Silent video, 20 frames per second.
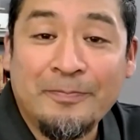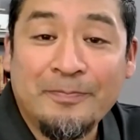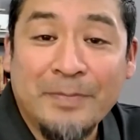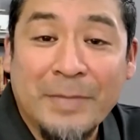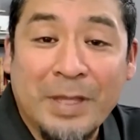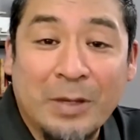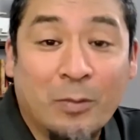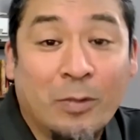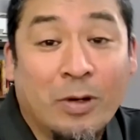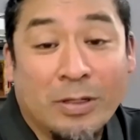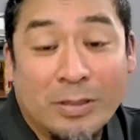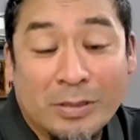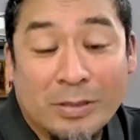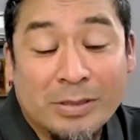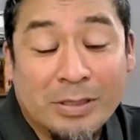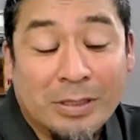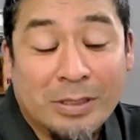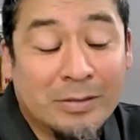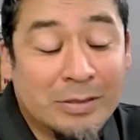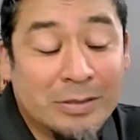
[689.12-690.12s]
I want it
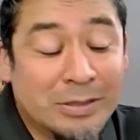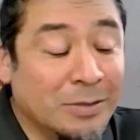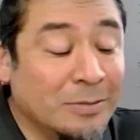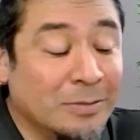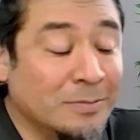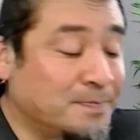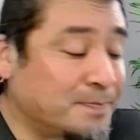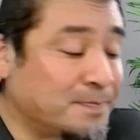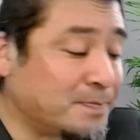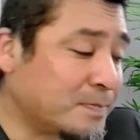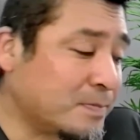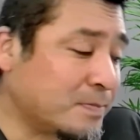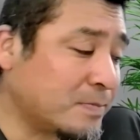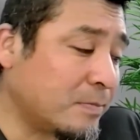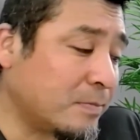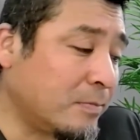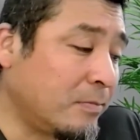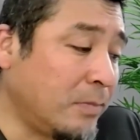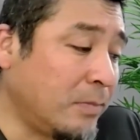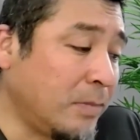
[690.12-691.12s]
to go.
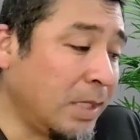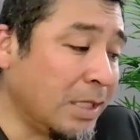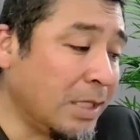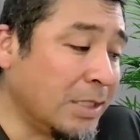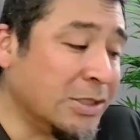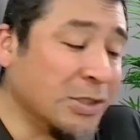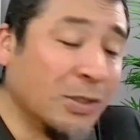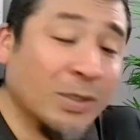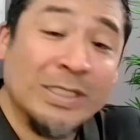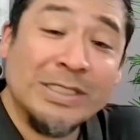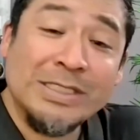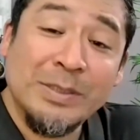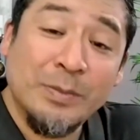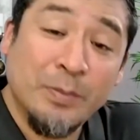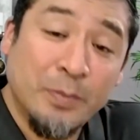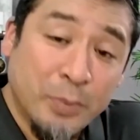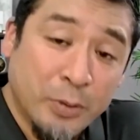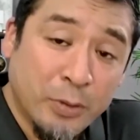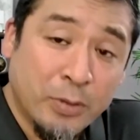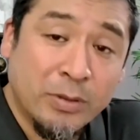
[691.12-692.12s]
So it's
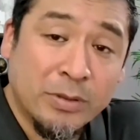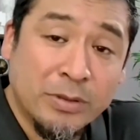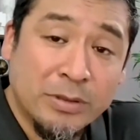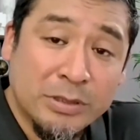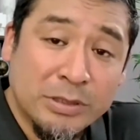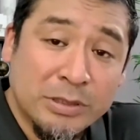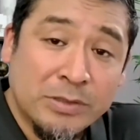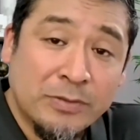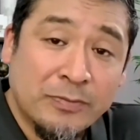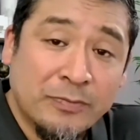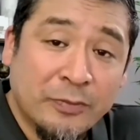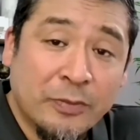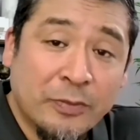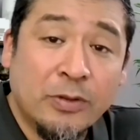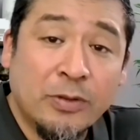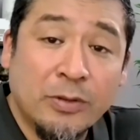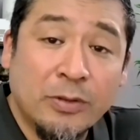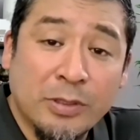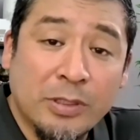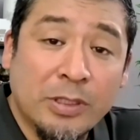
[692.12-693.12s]
important for
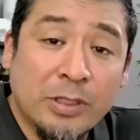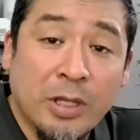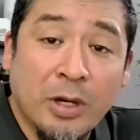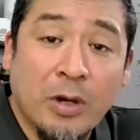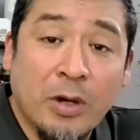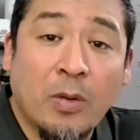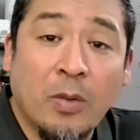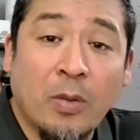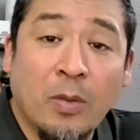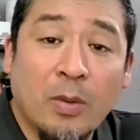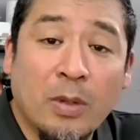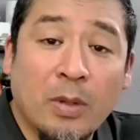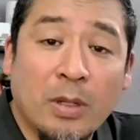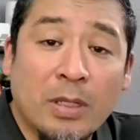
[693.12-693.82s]
you to know